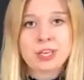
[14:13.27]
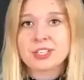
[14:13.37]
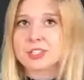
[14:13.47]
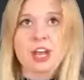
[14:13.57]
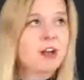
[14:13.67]
It
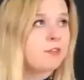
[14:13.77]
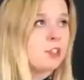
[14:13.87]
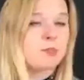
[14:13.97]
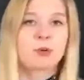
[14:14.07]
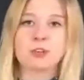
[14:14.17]
doesn't have
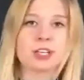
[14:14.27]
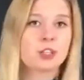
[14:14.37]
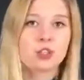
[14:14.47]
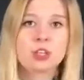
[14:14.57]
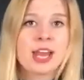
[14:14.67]
this perfect
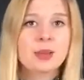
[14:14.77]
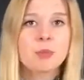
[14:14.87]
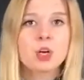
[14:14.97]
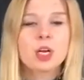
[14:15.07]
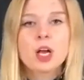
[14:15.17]
condition
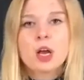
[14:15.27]
anymore,